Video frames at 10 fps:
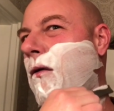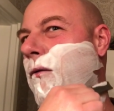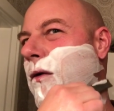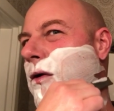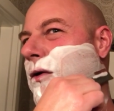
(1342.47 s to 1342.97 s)

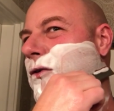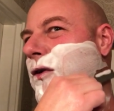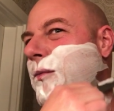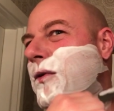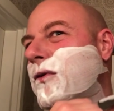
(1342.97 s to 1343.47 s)
very
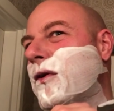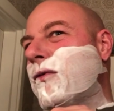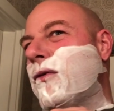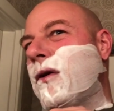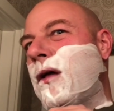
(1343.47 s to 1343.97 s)
cheap and
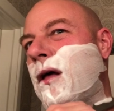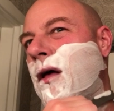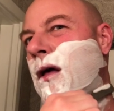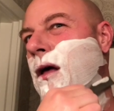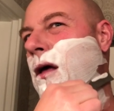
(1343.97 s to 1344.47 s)
cheerful.
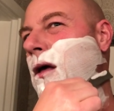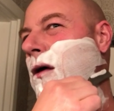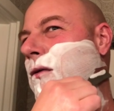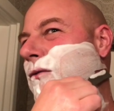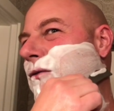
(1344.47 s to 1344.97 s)

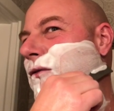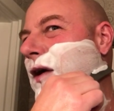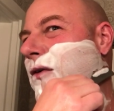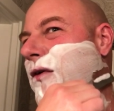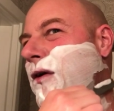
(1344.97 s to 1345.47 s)

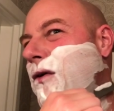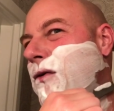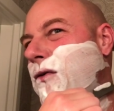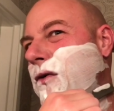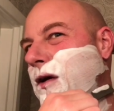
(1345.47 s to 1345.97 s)
Very
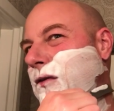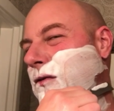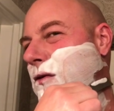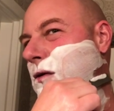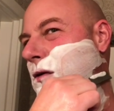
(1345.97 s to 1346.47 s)
good
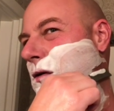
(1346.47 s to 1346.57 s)
razor.